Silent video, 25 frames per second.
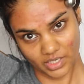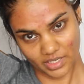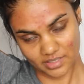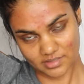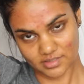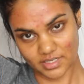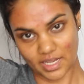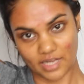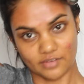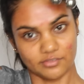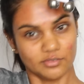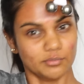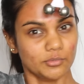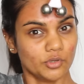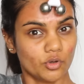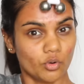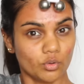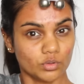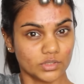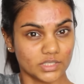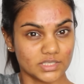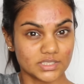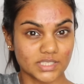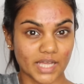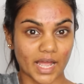aside from
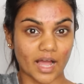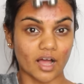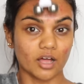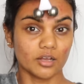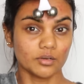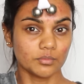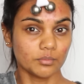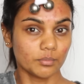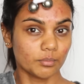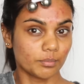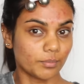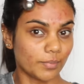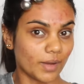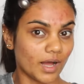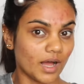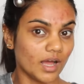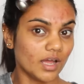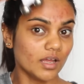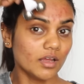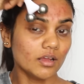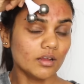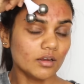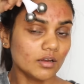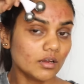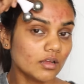cool it down,
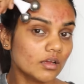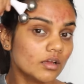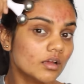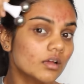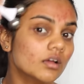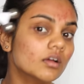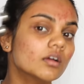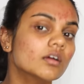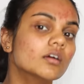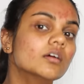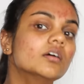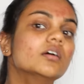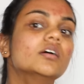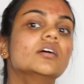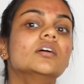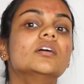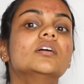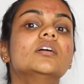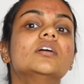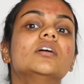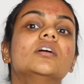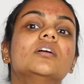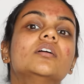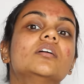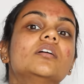but
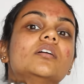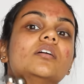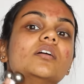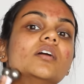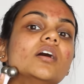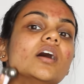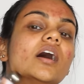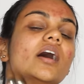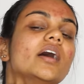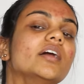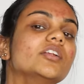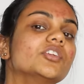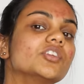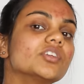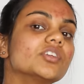I